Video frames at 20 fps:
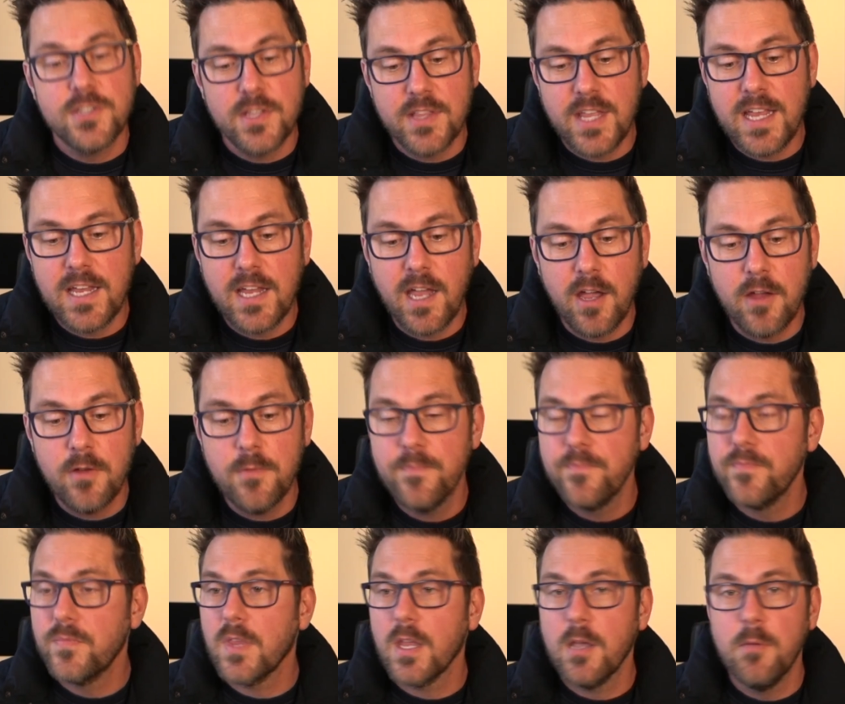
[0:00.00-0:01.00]
So there you go,
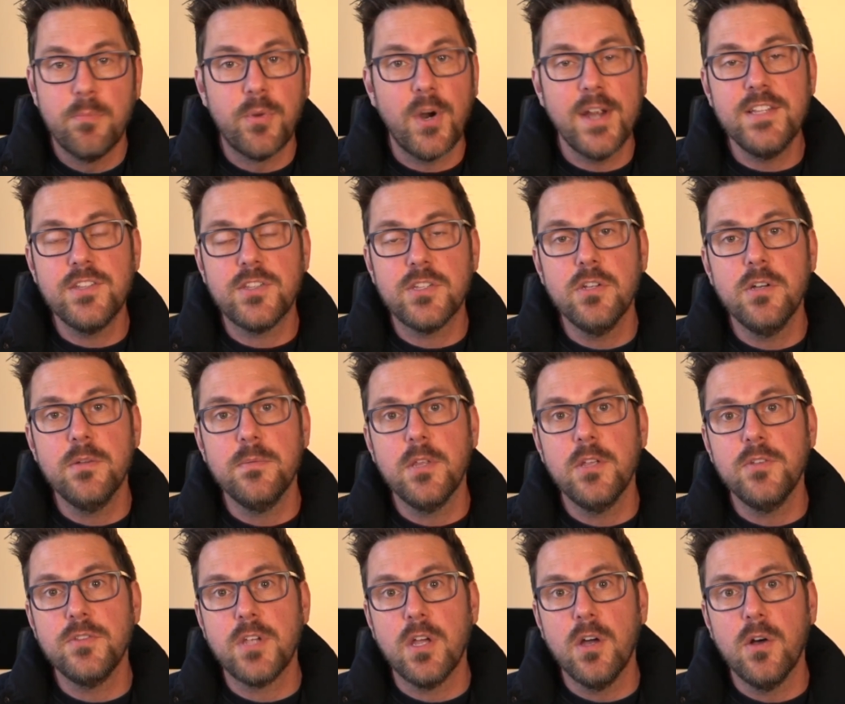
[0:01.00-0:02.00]
brainstorm
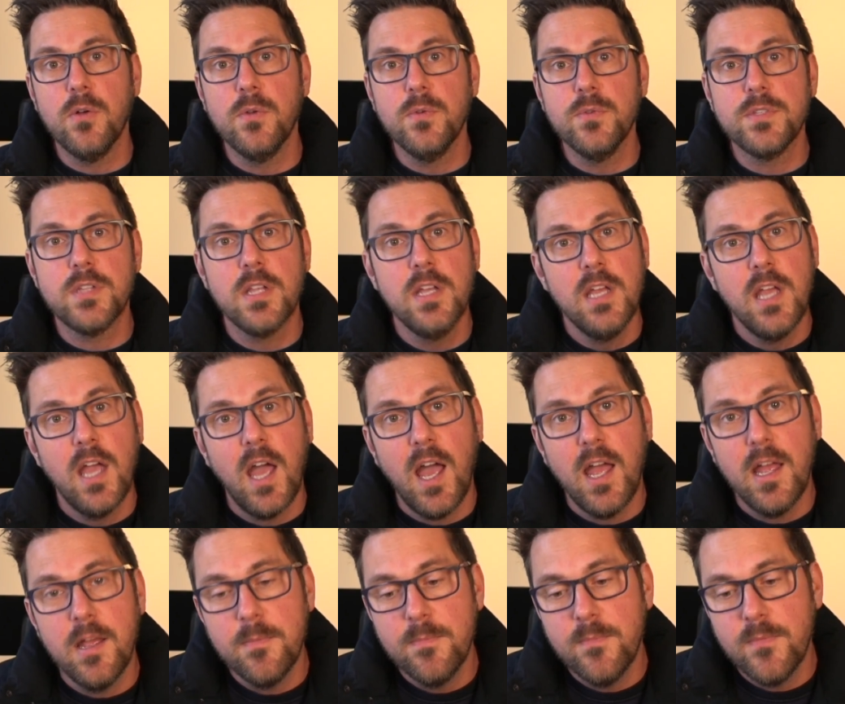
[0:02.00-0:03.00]
those goals,
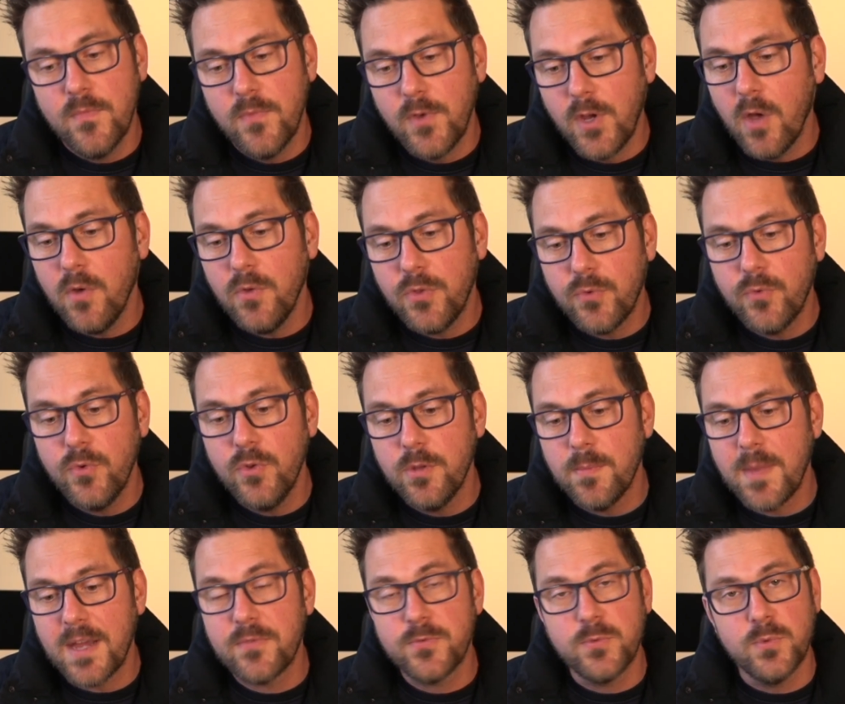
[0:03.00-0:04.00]
go through them
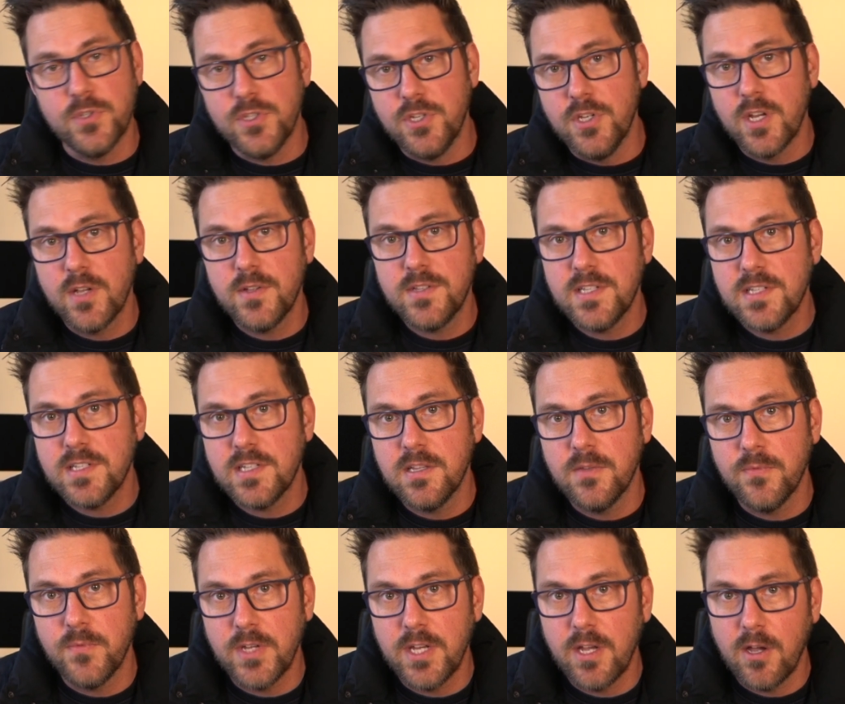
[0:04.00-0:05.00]
afterwards. You noticed in the
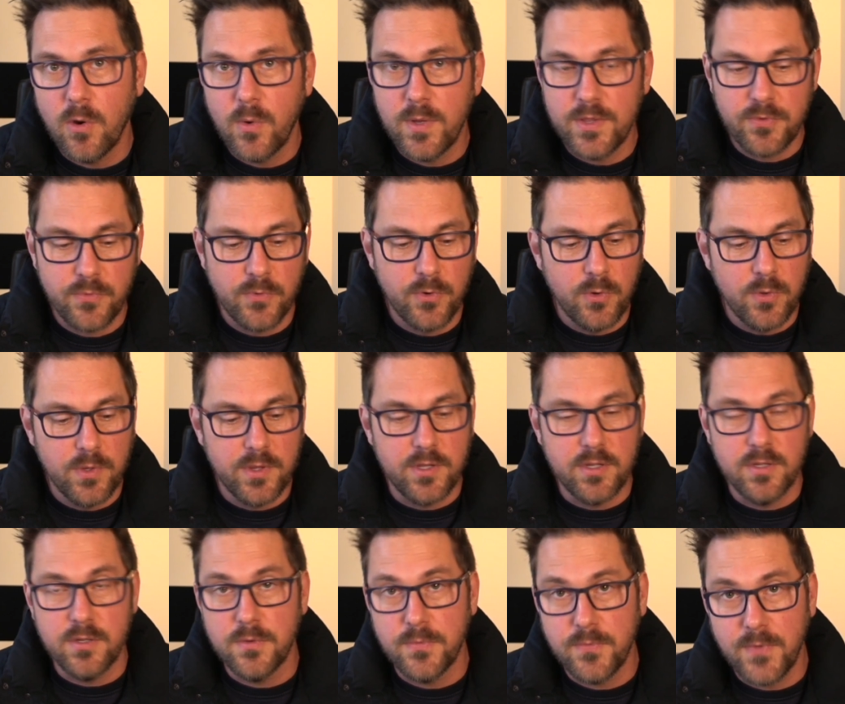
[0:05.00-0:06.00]
video I went through with
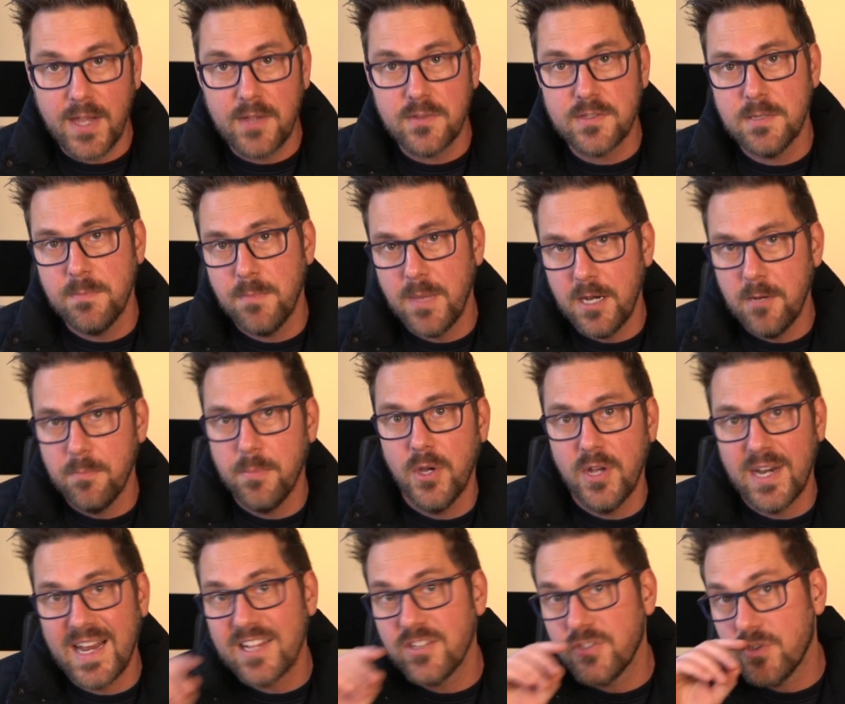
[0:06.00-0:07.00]
the fountain pen and put
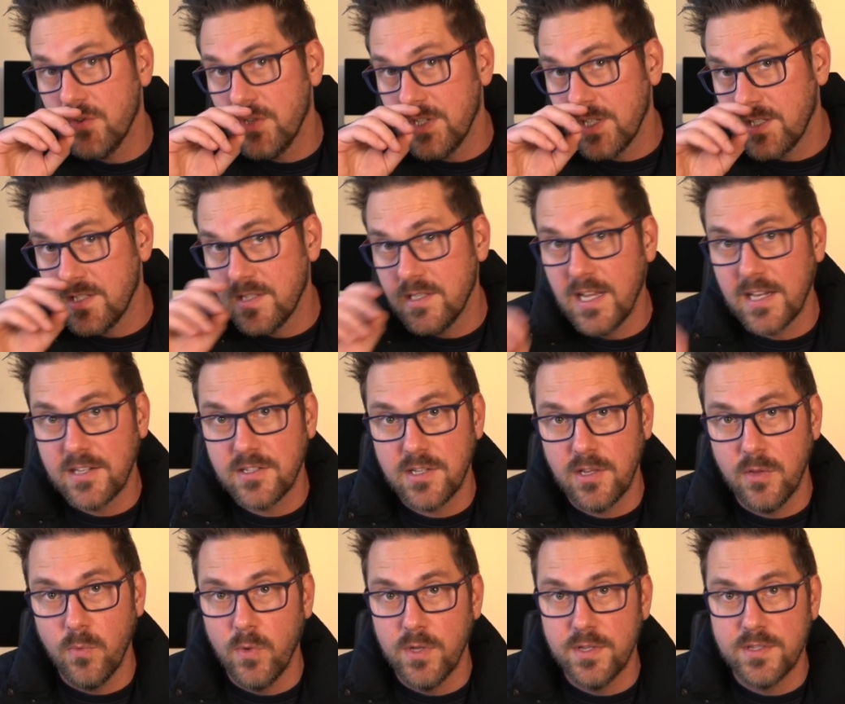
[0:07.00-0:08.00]
an asterisk next to
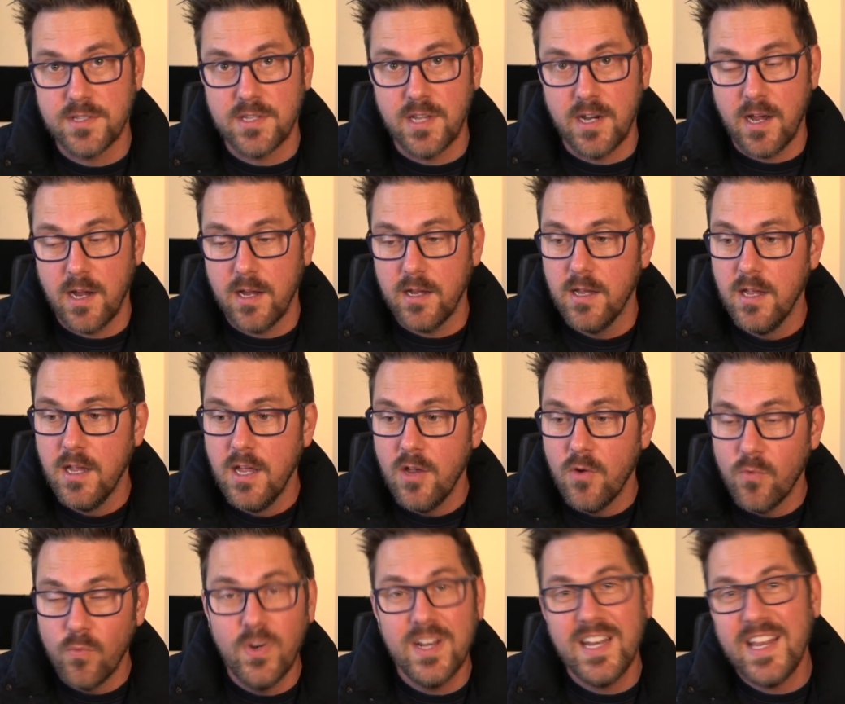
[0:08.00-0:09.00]
the ones that I
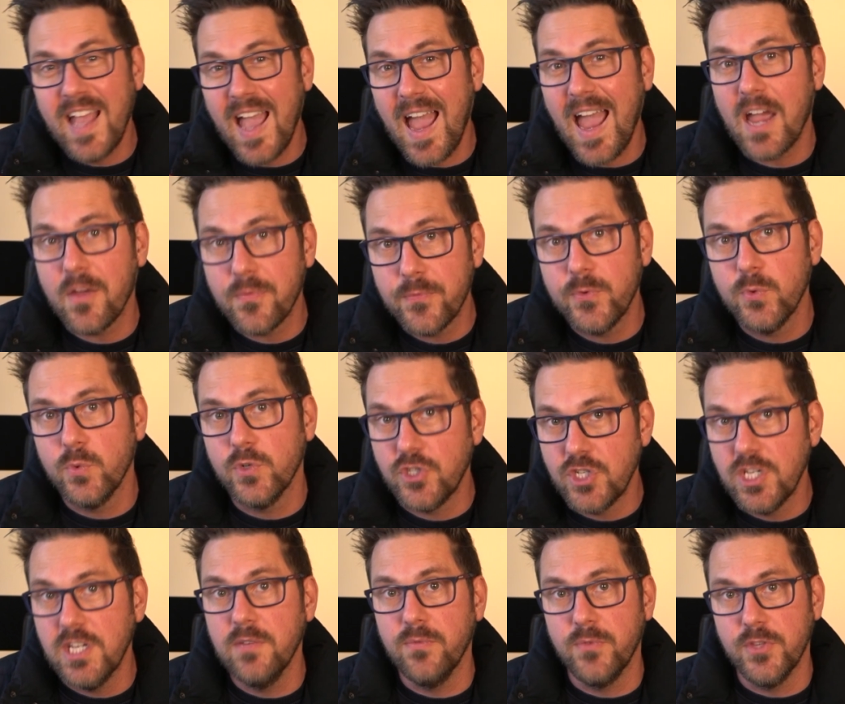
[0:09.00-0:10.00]
really have to
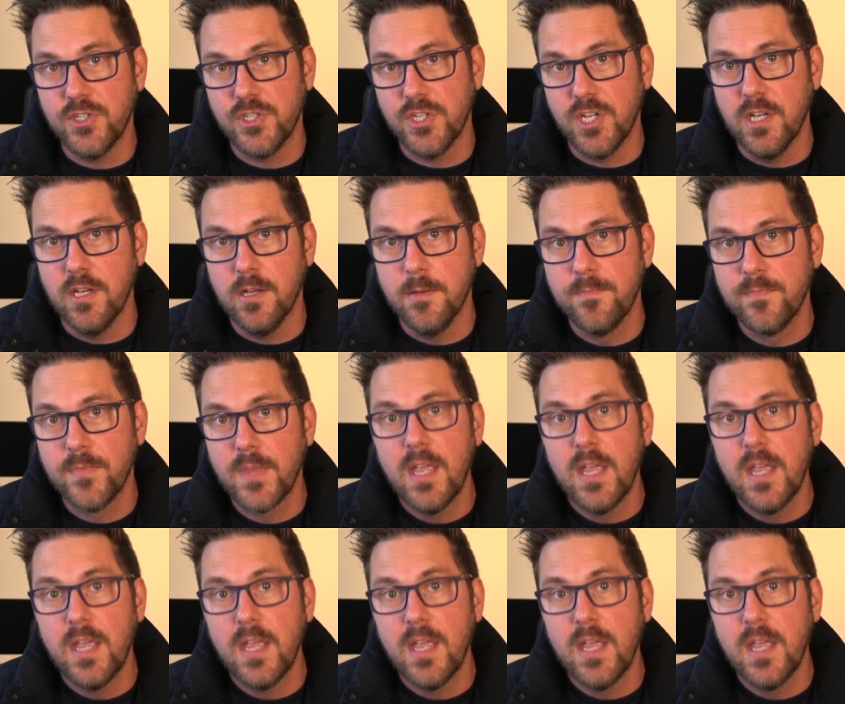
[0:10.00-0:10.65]
achieve this year.